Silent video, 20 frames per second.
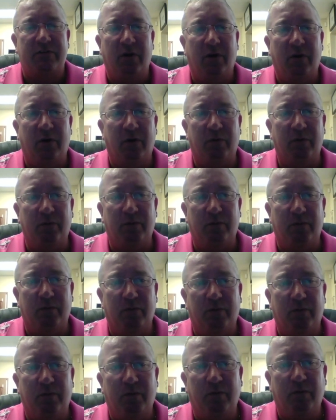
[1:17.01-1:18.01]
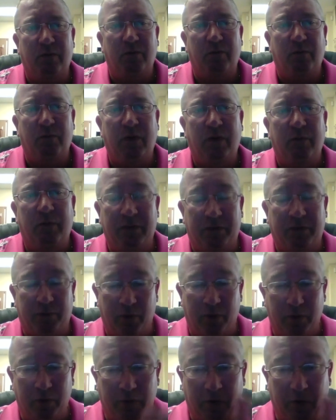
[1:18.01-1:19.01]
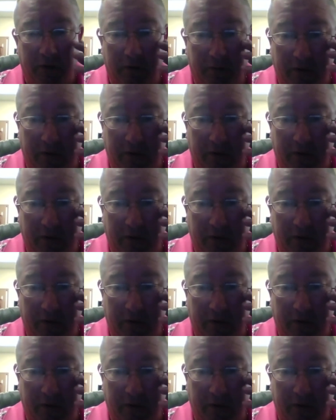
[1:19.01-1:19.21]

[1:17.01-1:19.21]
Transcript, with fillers: So we went through during the